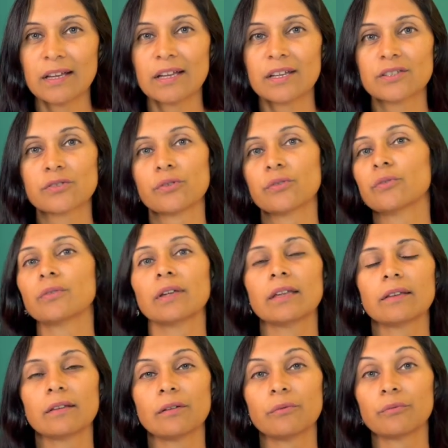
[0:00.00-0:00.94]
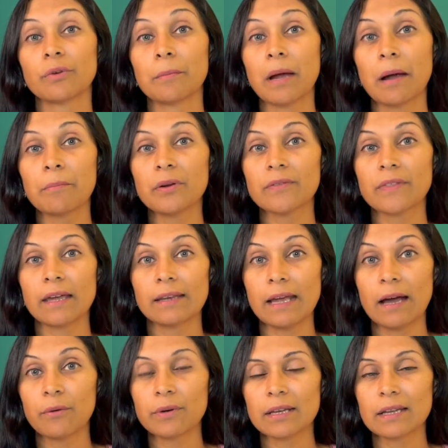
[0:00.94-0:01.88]
So remember that
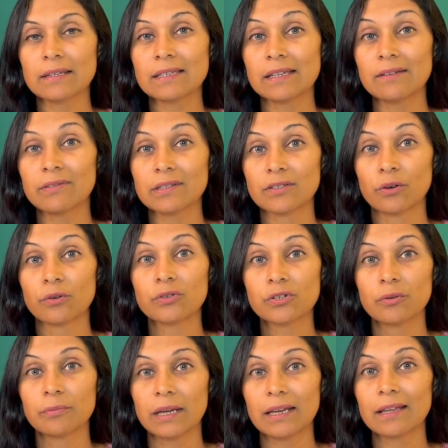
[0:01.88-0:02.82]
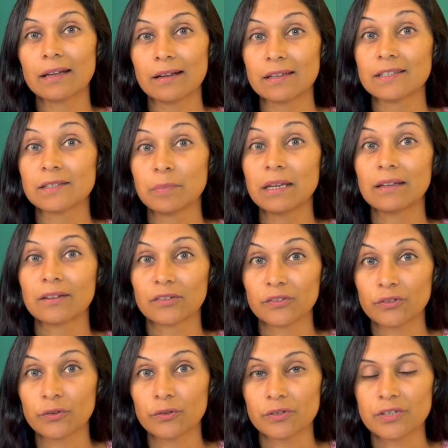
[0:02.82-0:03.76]
nowadays, even social media is being
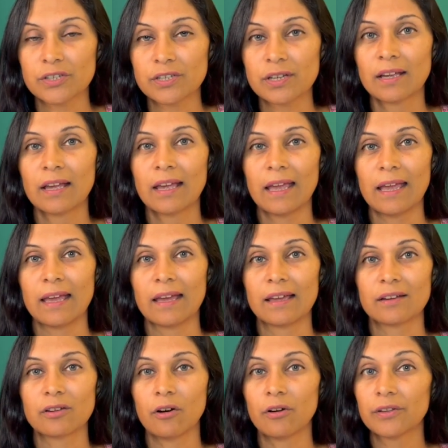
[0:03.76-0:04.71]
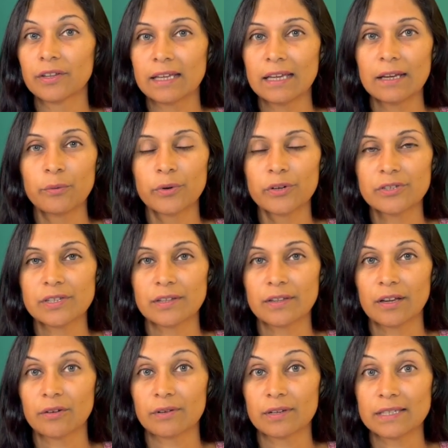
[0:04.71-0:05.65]
searched, and all the keywords in
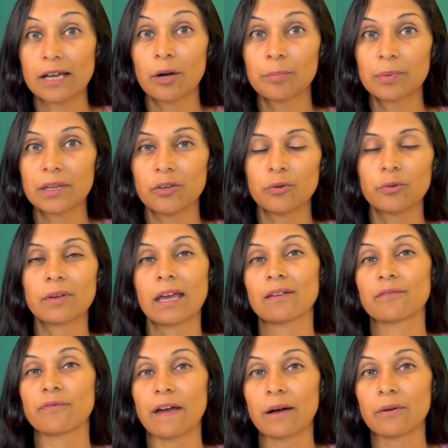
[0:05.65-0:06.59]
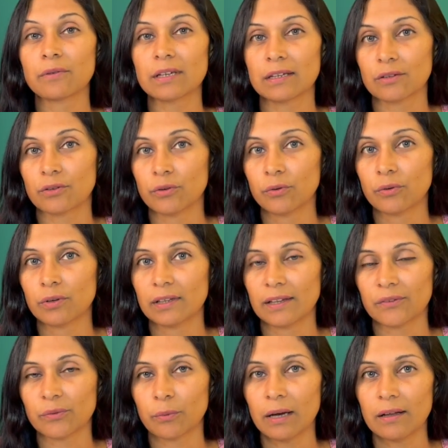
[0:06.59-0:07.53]
there is helping you get found in Google
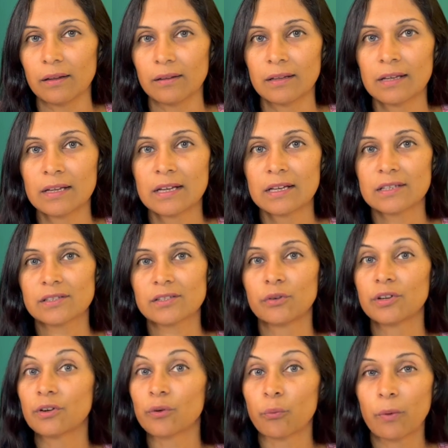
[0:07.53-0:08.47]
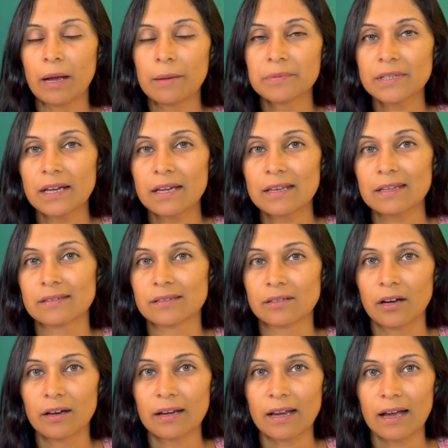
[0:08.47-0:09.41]
as well. So your website is
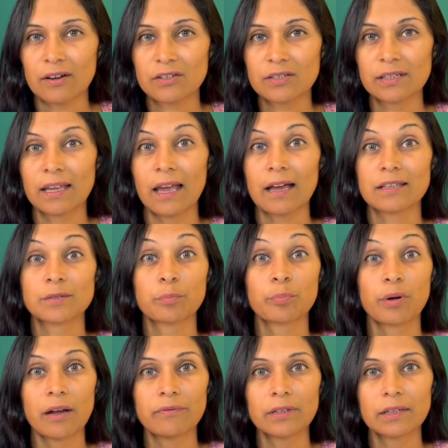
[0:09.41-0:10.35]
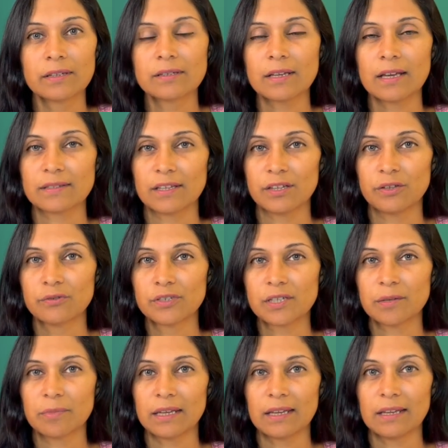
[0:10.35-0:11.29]
not actually as prevalent as it used to
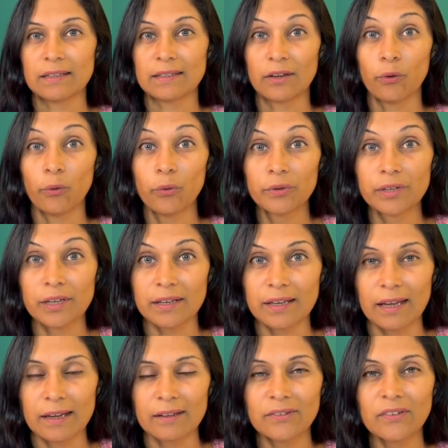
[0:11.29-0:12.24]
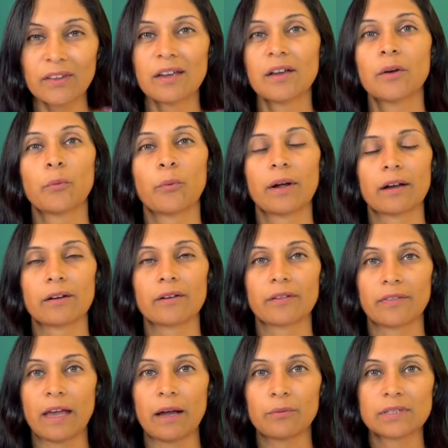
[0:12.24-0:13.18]
be in the olden days, where
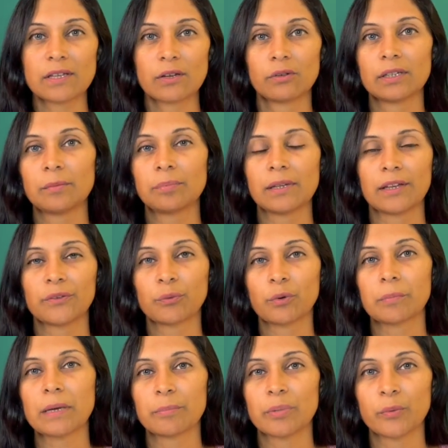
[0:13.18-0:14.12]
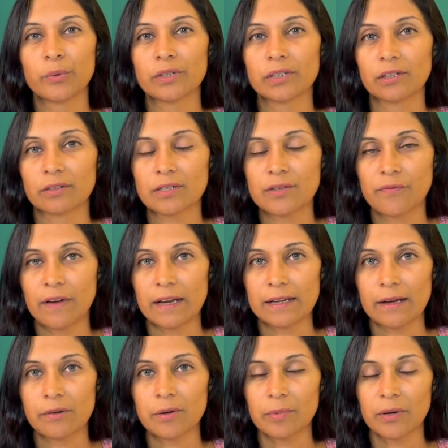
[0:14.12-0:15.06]
that was the only place where people would look to find
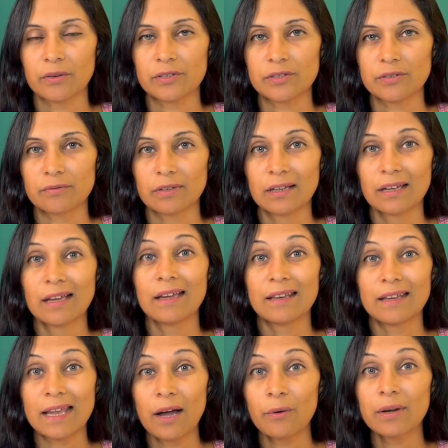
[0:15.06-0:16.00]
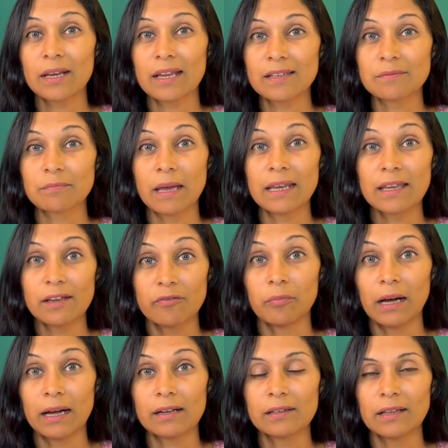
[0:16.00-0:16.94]
out about you. Nowadays, many of
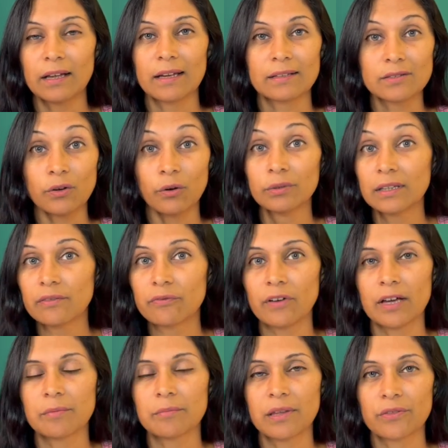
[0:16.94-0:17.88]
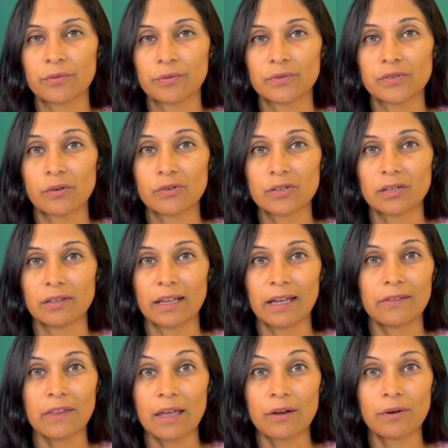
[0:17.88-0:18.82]
my clients only find me through social,
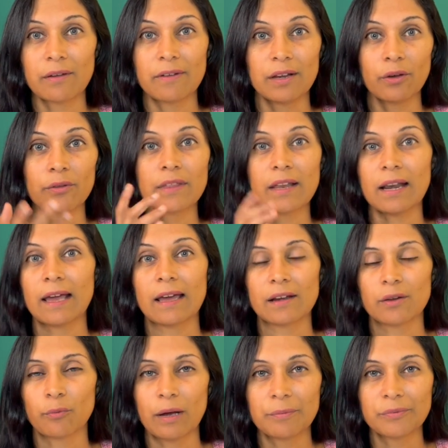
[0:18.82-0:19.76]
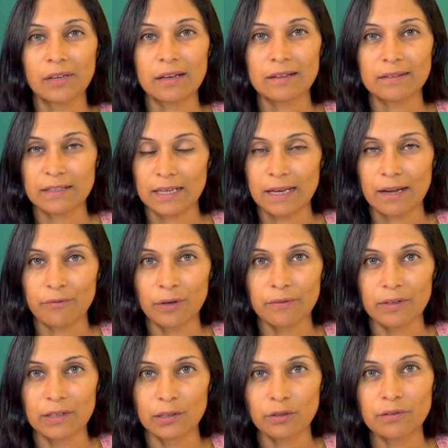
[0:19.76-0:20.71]
and they don't even know that I had a website, and they never
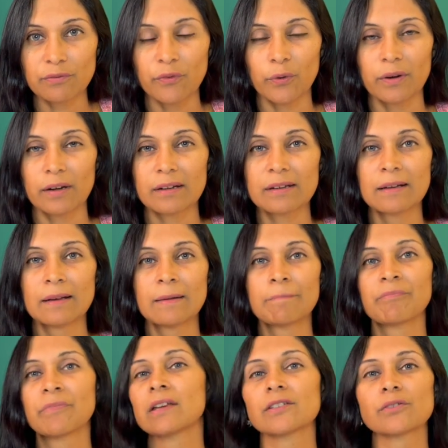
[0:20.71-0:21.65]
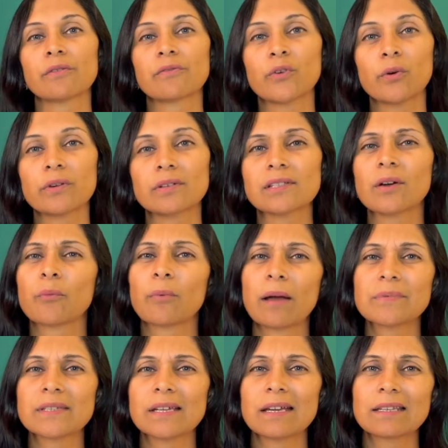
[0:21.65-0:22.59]
even looked for it. So of course, a
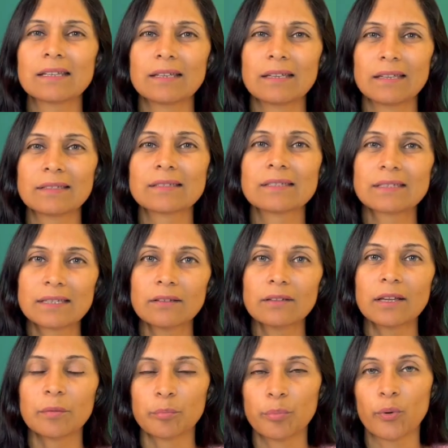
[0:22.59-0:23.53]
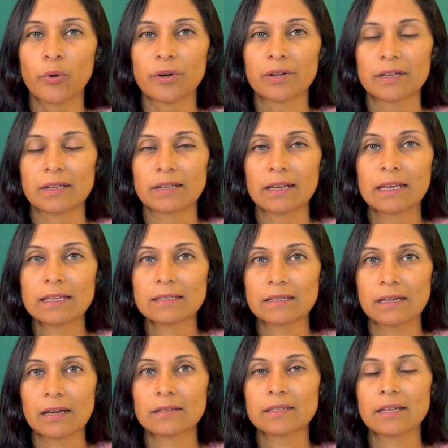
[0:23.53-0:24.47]
website is still important. It is
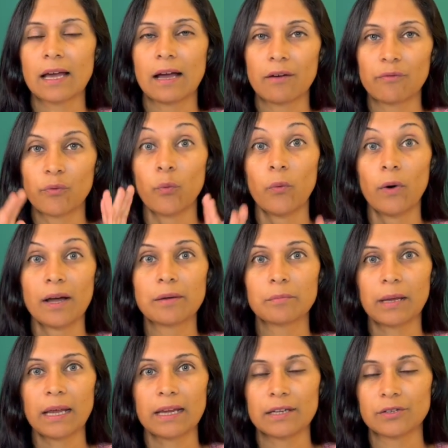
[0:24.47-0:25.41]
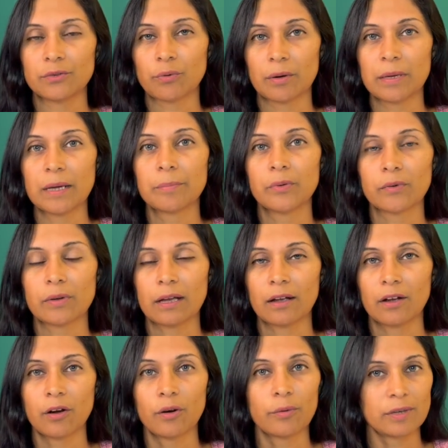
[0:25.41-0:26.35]
nice to have one page where people can
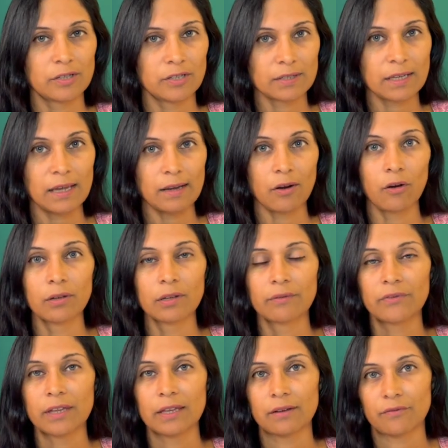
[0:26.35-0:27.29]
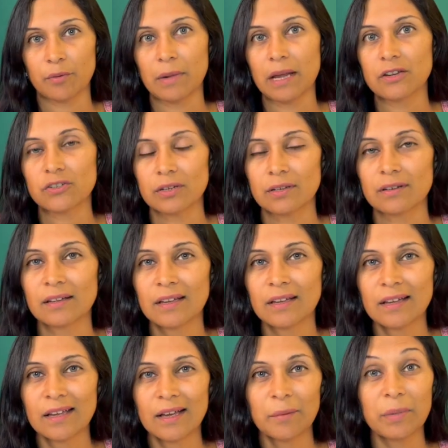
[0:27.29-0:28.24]
go and just get all of the information.
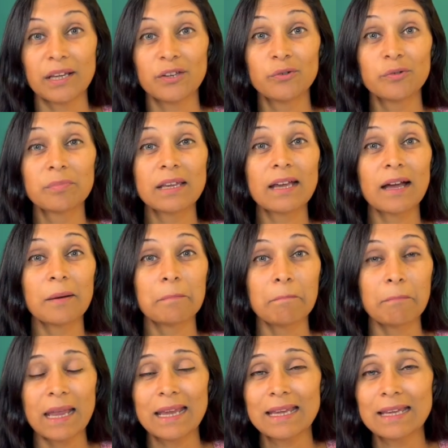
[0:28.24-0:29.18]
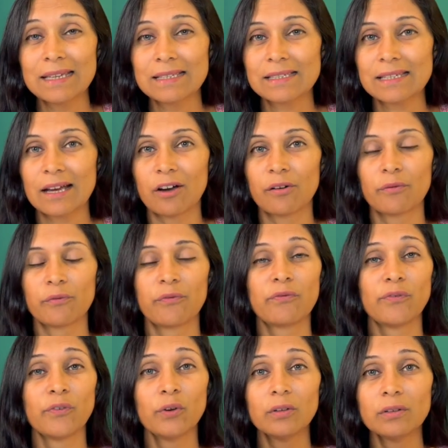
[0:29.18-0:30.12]
But you'd be amazed how
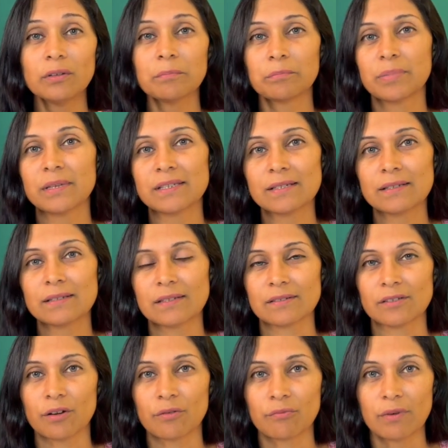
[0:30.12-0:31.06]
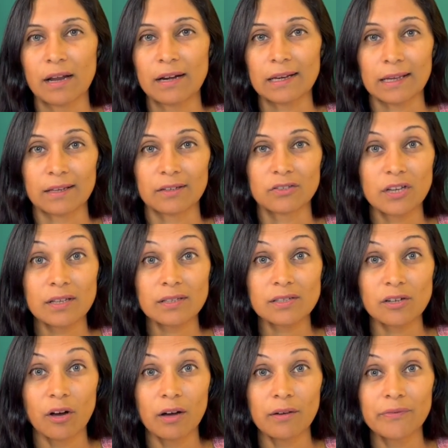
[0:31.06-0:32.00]
full businesses are running just
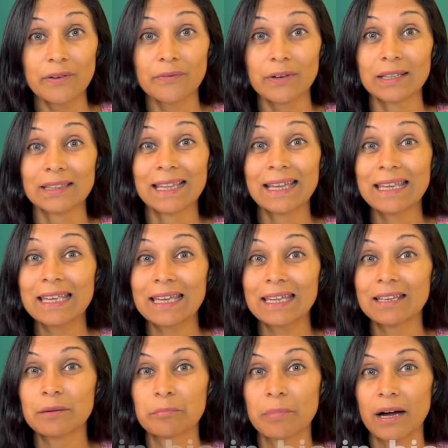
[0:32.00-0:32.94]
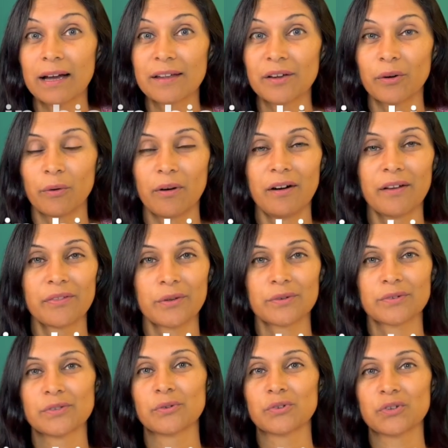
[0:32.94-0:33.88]
off of a link in bio on their
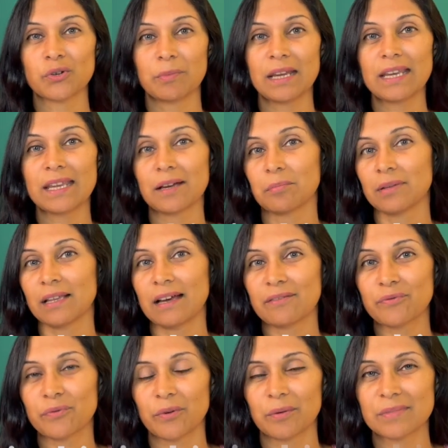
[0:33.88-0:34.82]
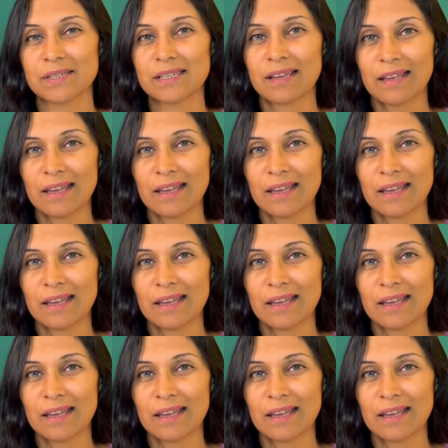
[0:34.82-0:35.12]
social media platforms.